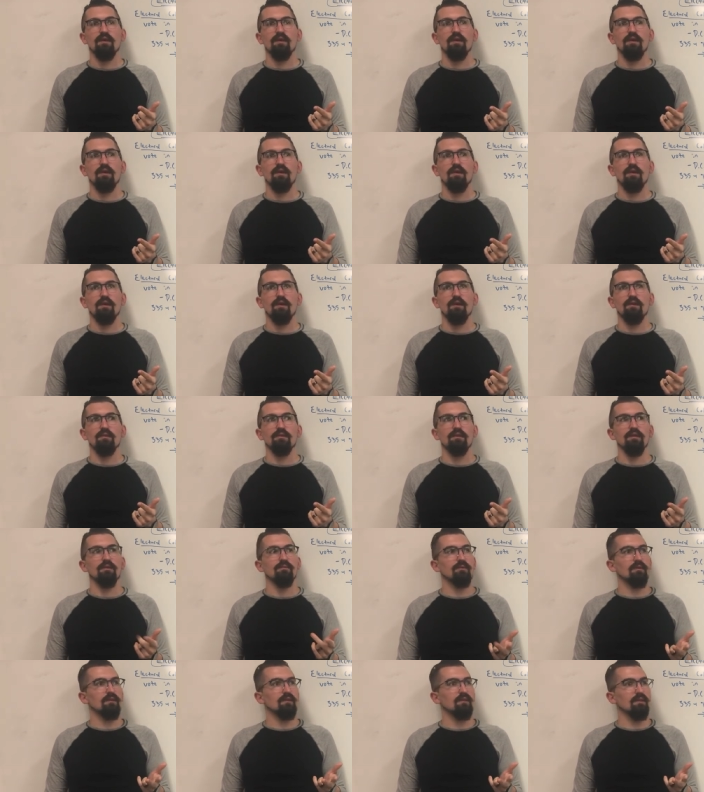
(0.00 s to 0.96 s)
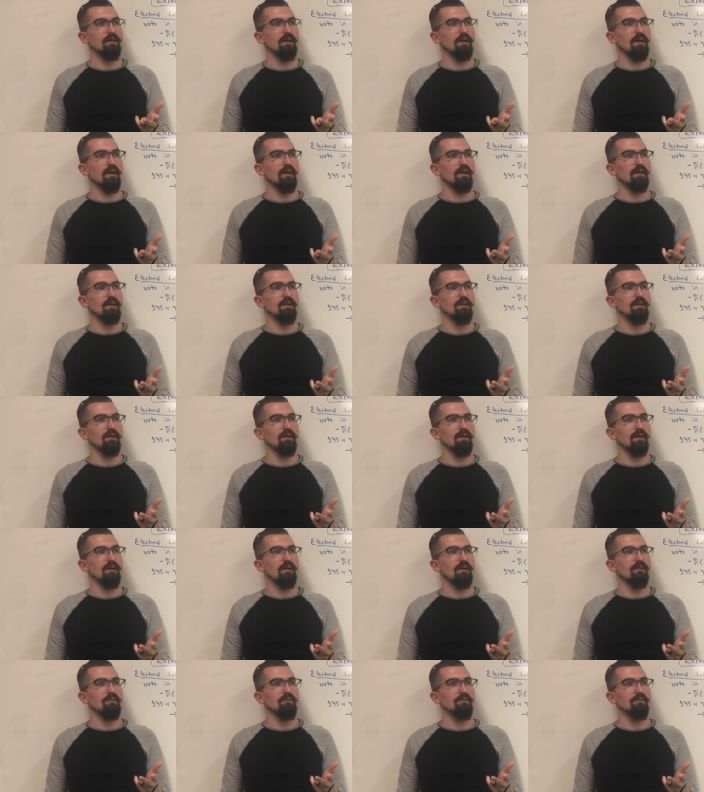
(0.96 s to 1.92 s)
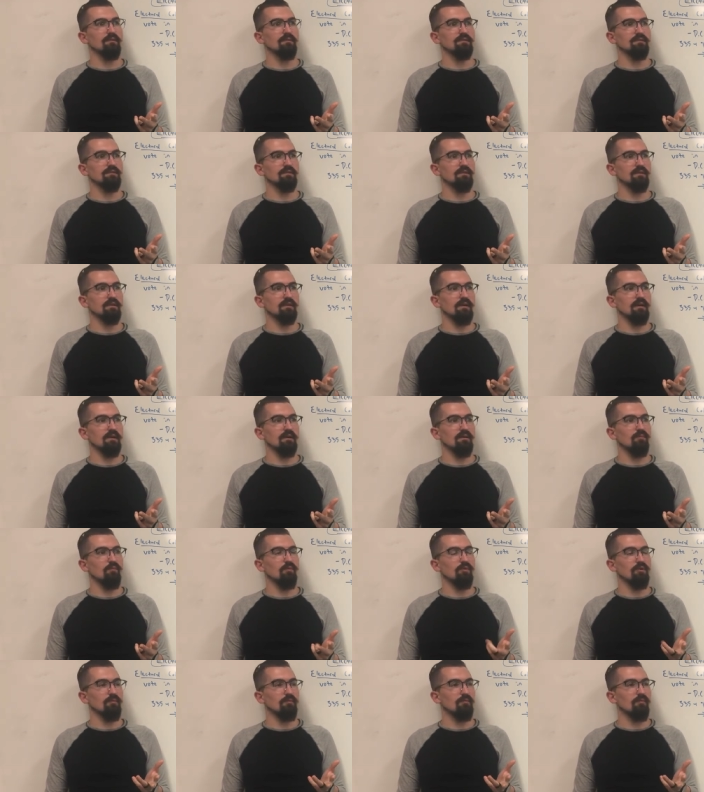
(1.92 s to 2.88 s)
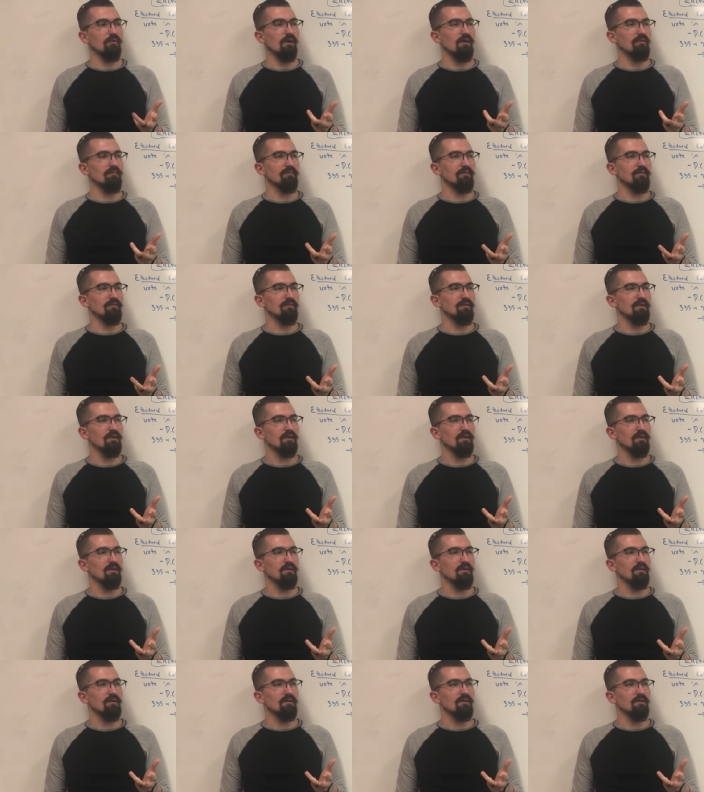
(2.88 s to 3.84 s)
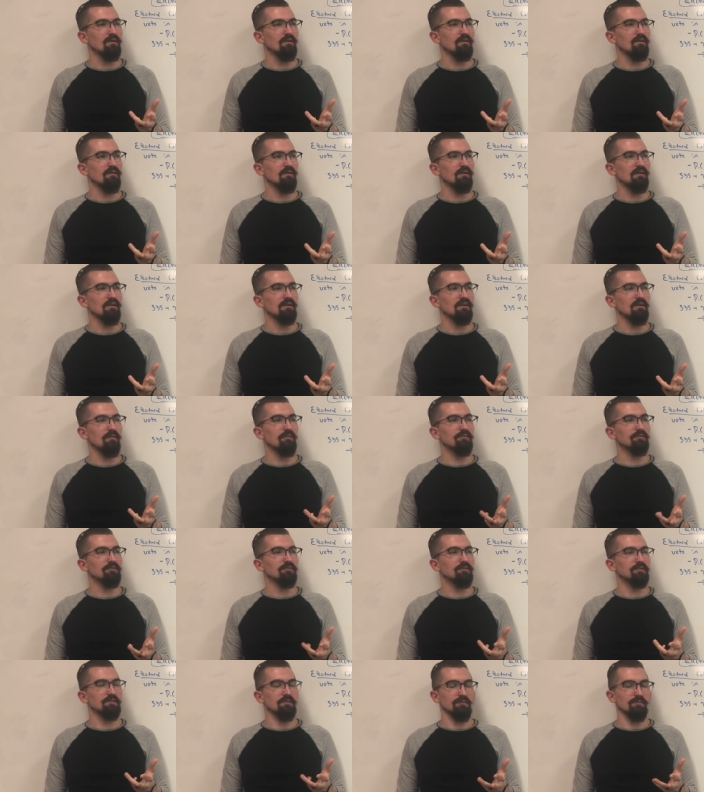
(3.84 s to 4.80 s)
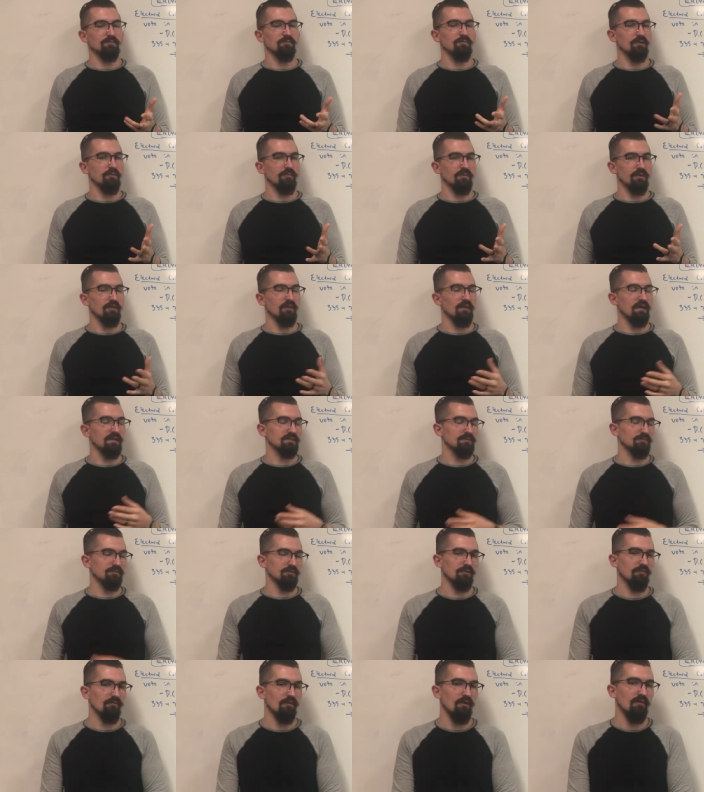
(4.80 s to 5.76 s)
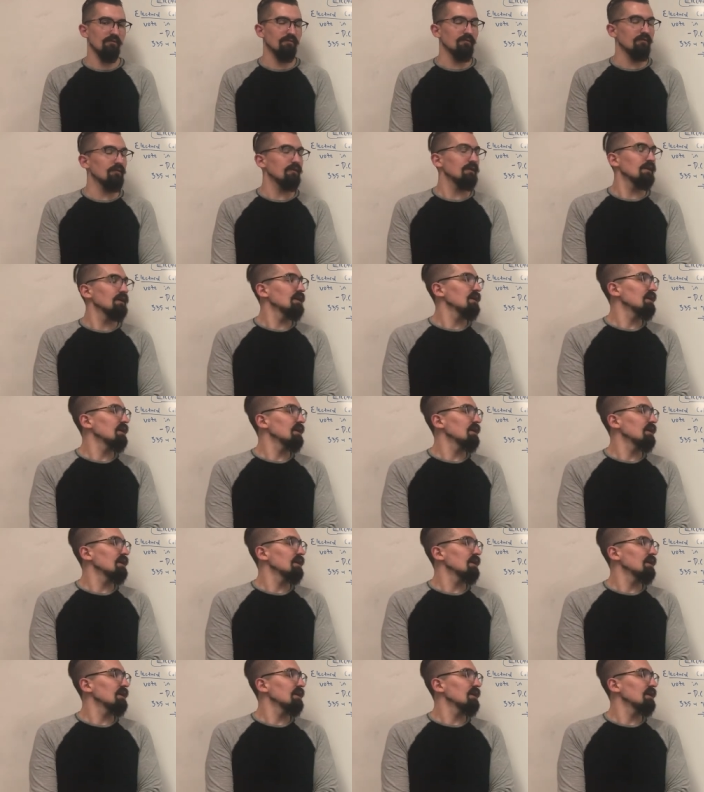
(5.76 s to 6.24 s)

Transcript: and Henry Clay, and who the hell's the other guy? William Crawford? I can't remember his first name was William, but I know the last name was Crawford.